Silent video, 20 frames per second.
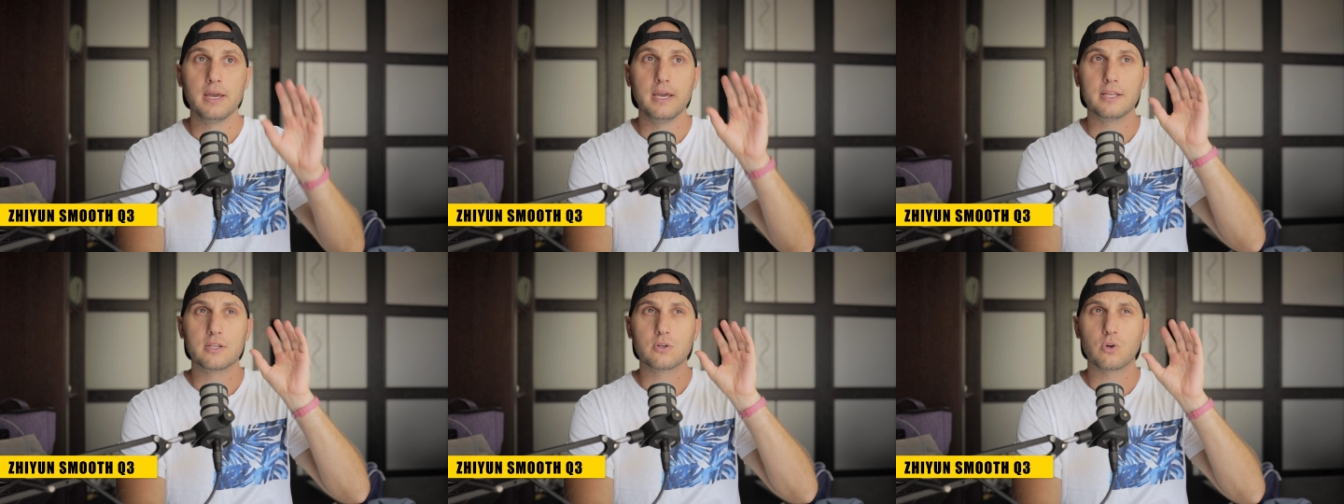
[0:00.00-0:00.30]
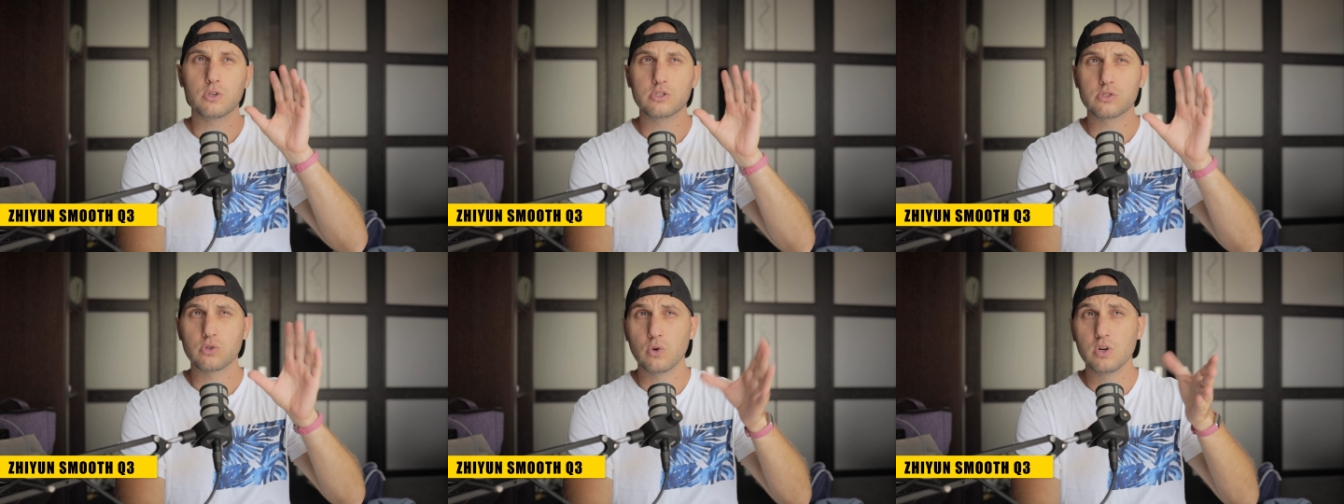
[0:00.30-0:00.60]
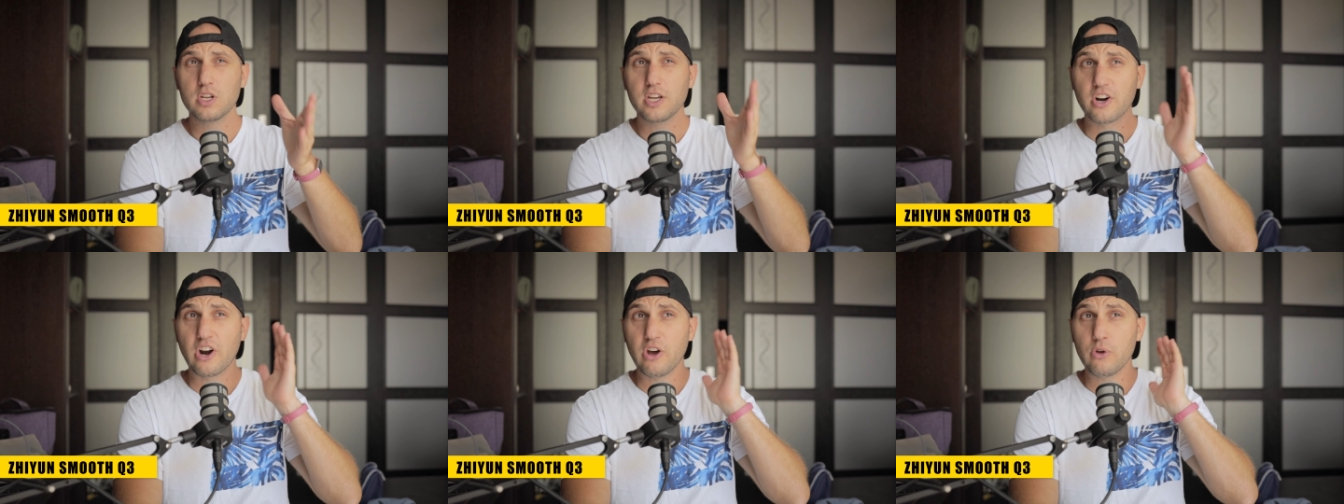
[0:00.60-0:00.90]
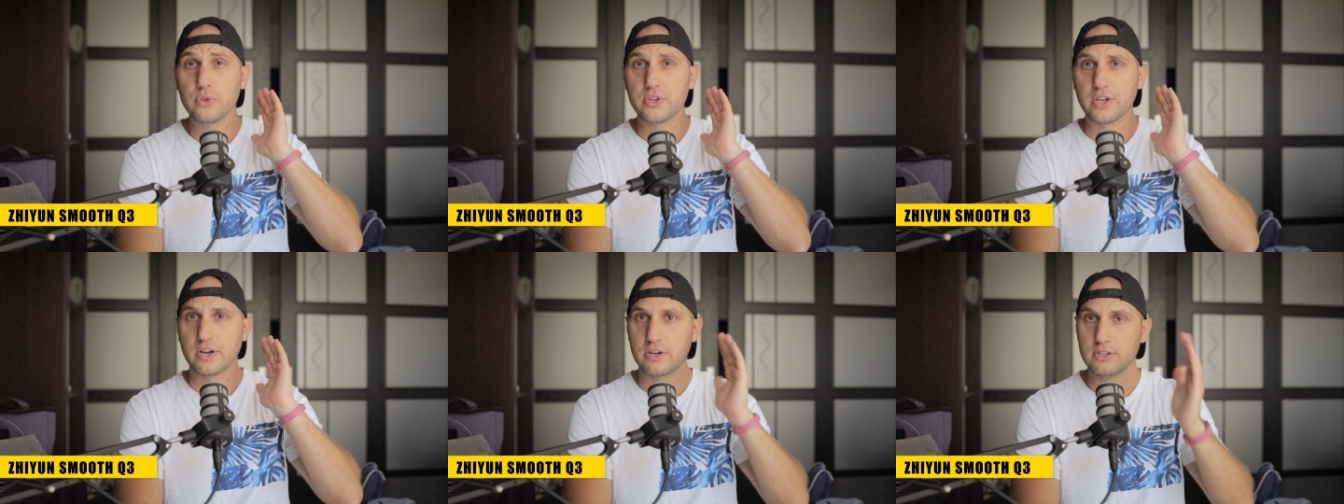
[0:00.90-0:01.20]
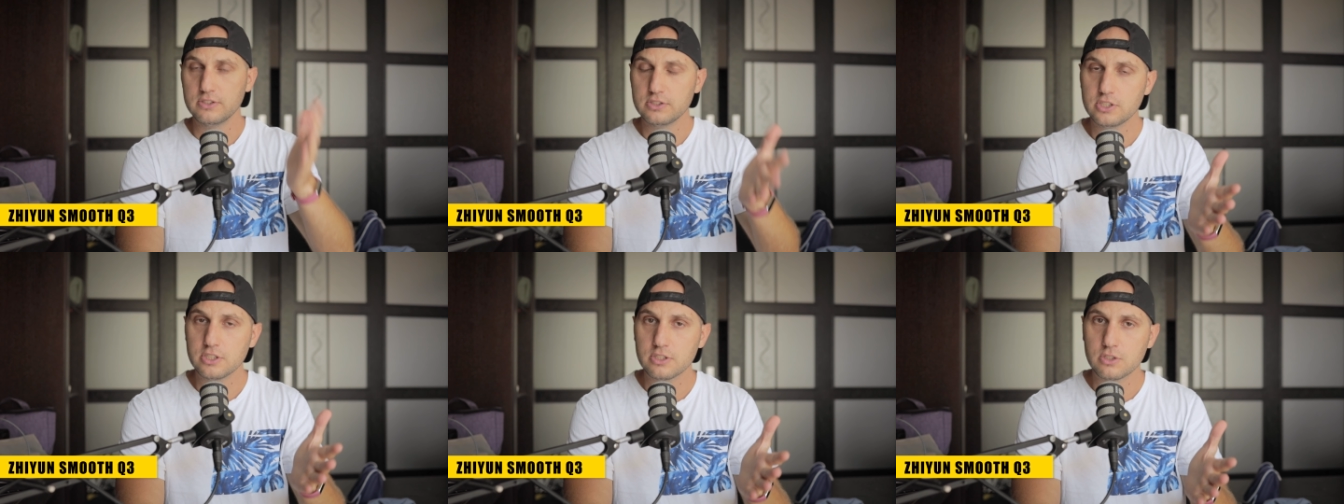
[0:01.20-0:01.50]
It costs only around
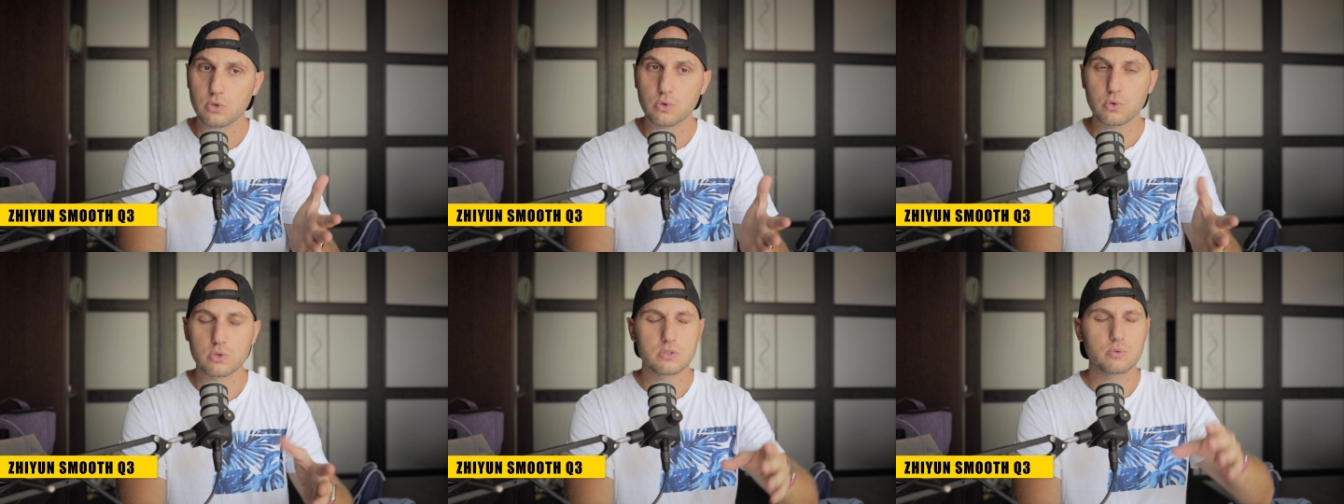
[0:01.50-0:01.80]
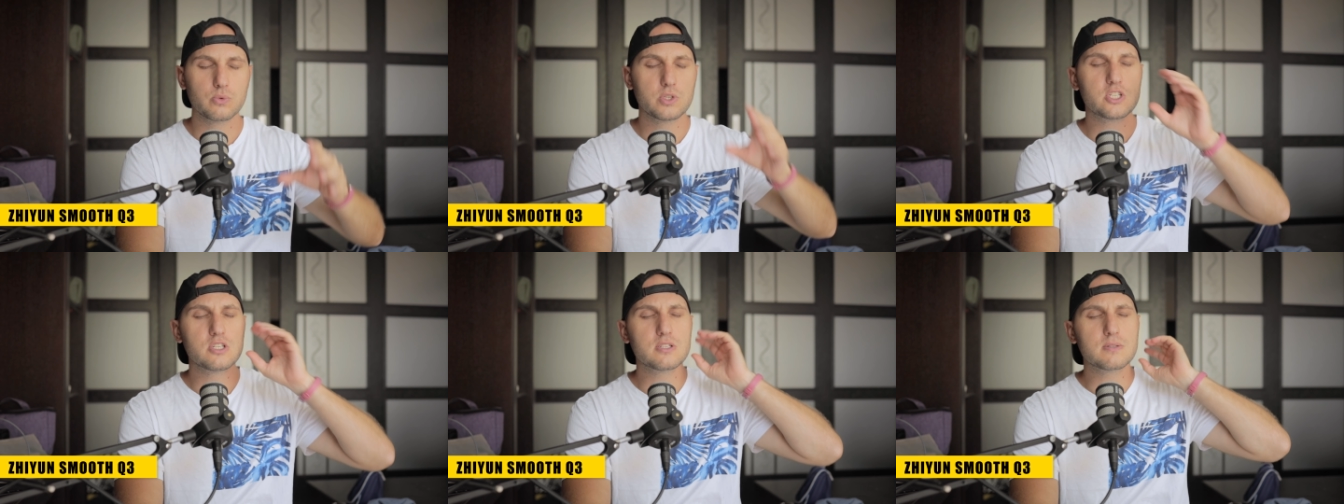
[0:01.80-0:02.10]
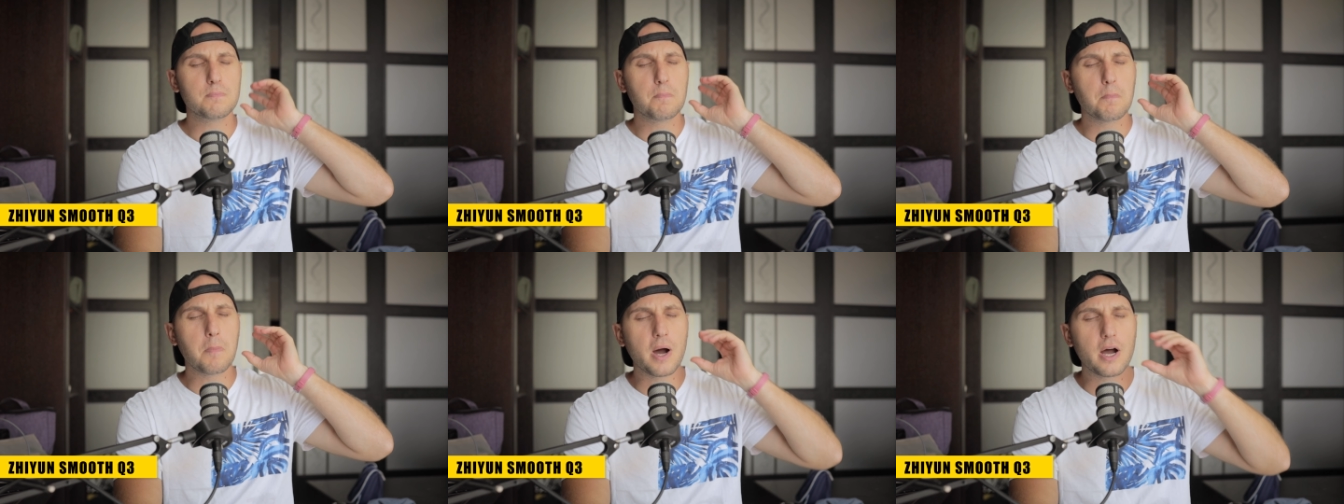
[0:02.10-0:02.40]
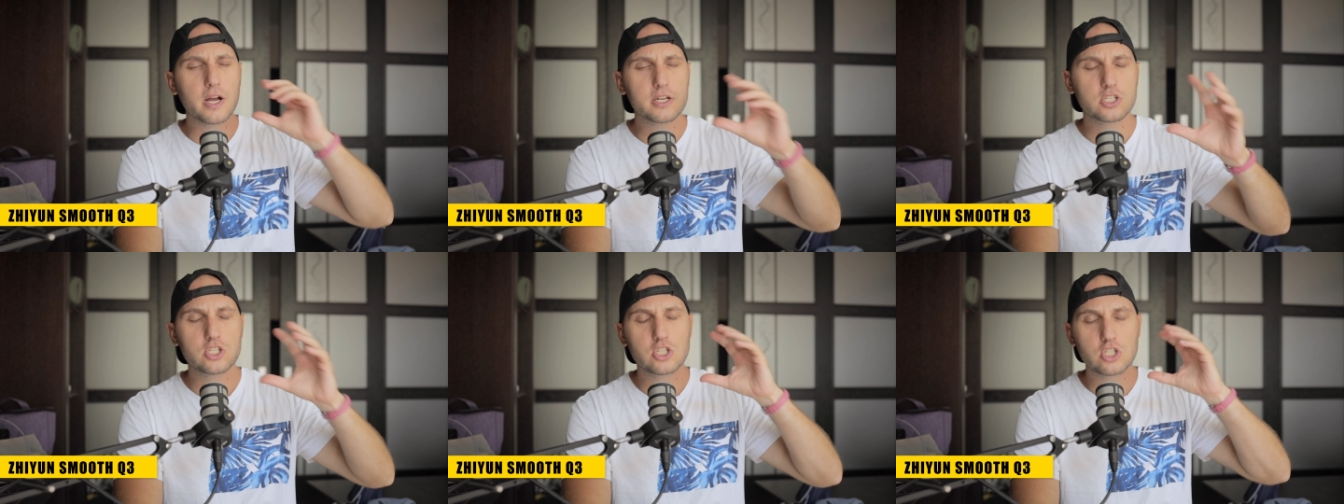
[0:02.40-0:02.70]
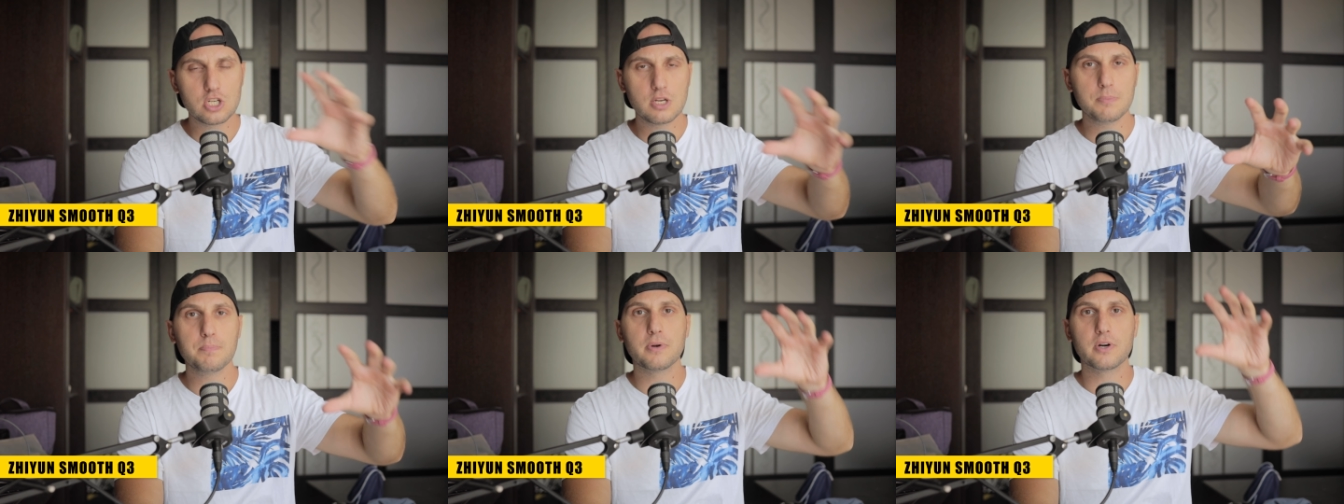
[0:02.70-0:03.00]
100 euros, which is much
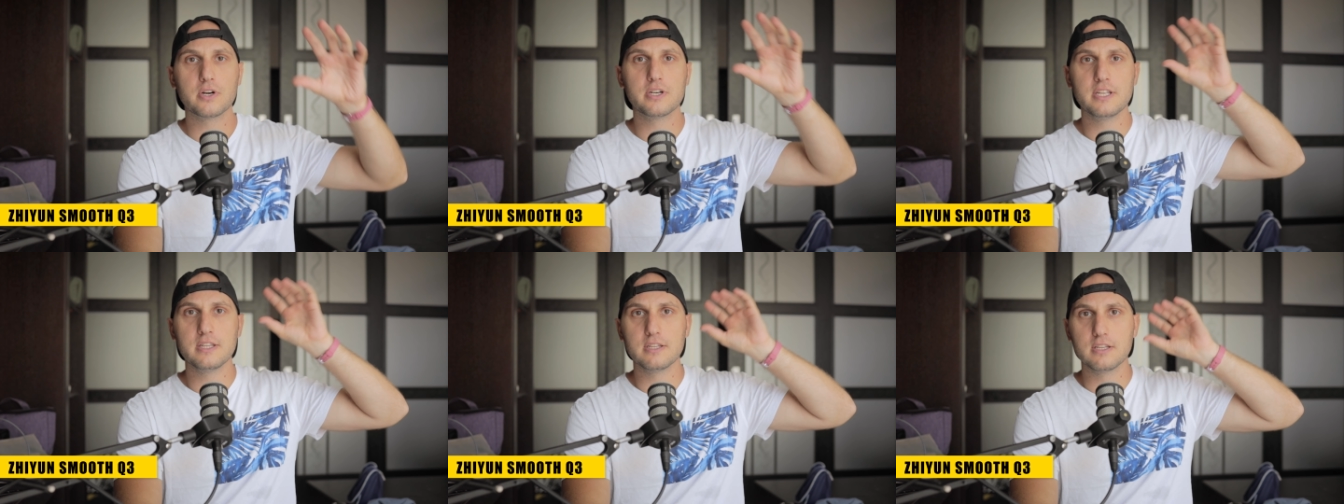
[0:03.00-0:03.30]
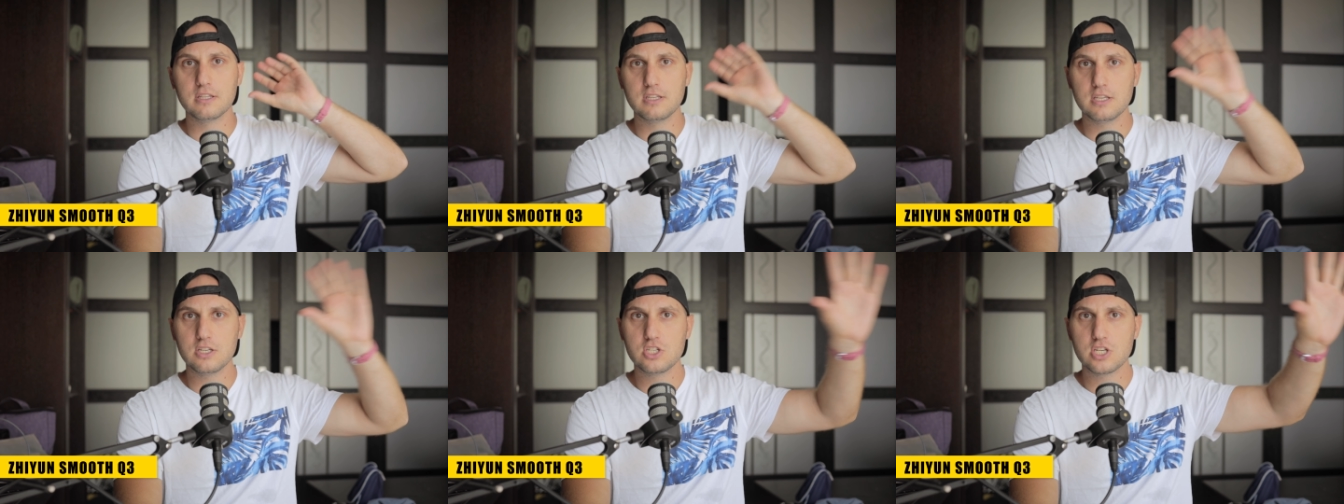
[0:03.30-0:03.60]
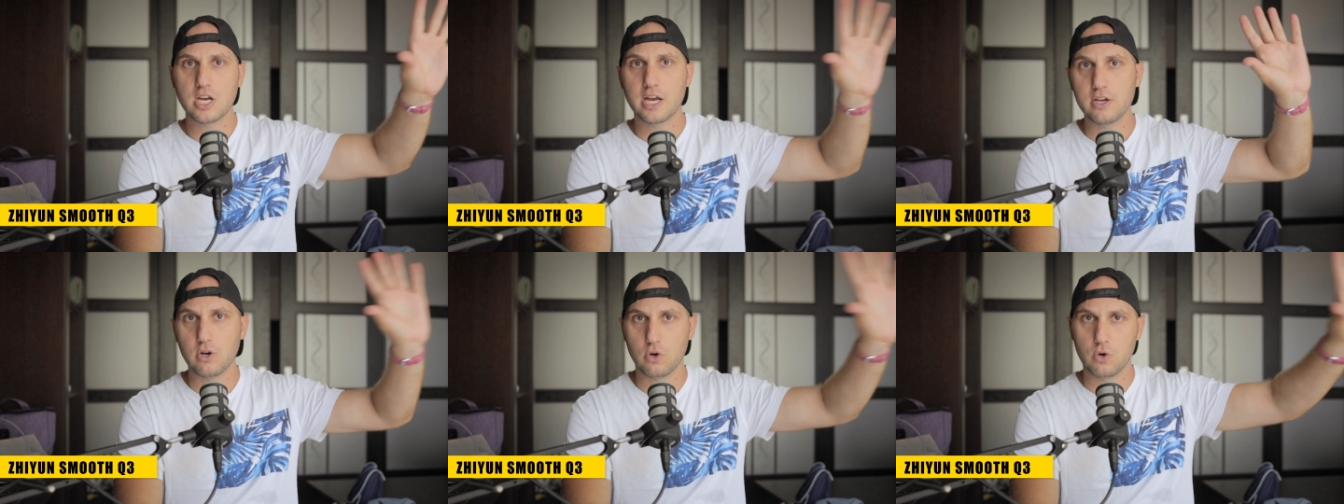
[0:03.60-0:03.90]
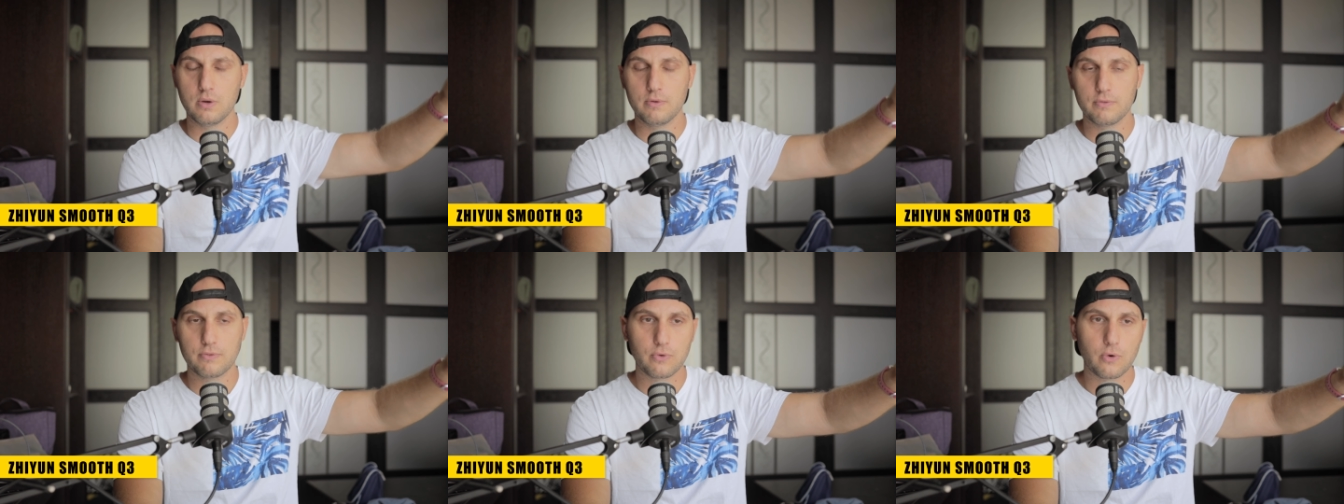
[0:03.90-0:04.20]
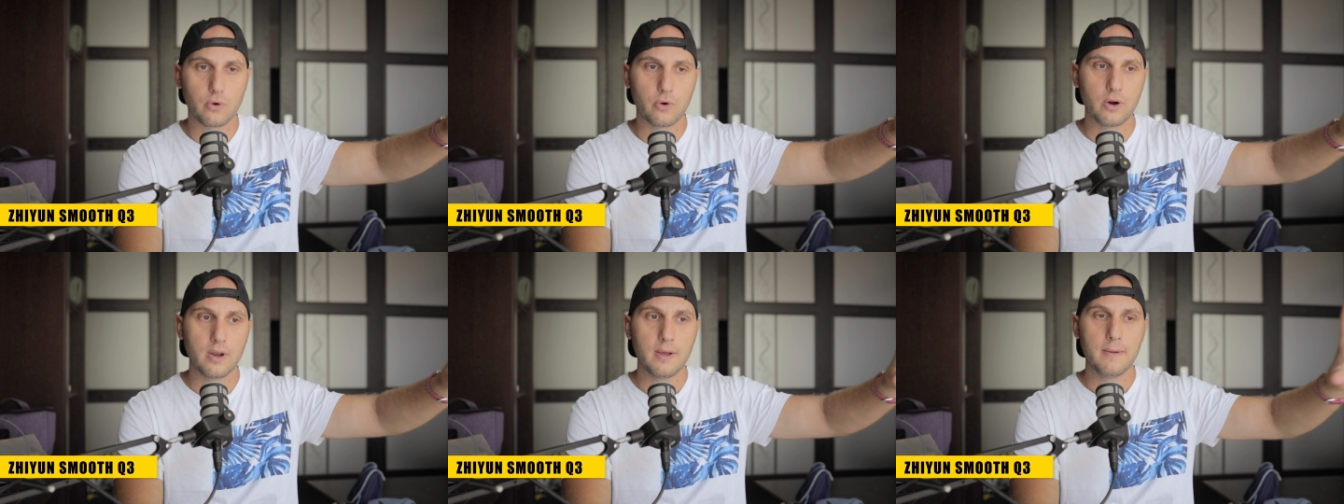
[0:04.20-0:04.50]
cheaper than the DJI
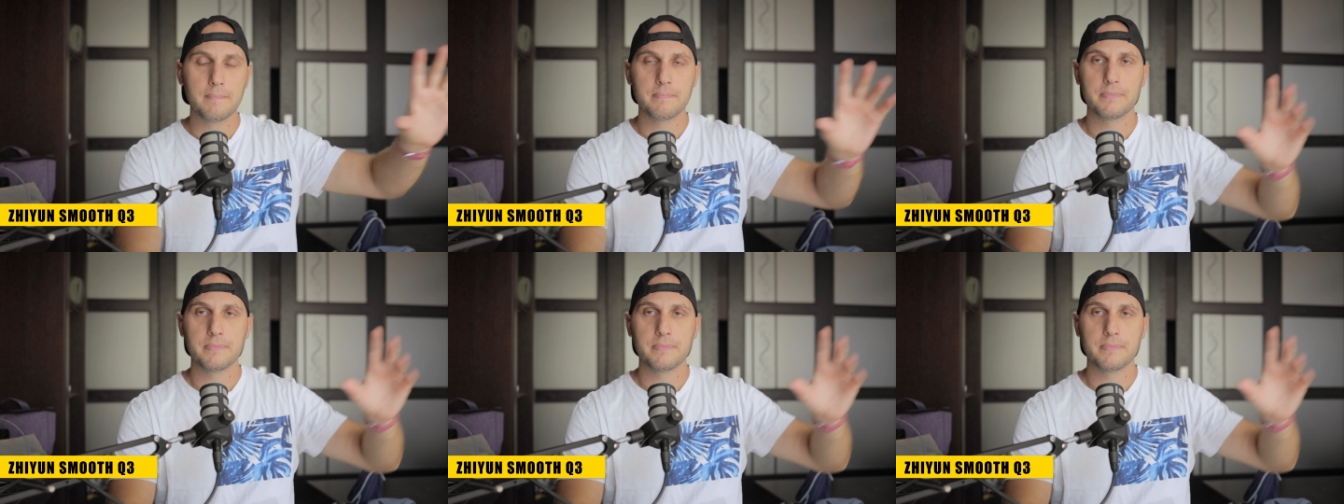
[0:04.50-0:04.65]
OM4.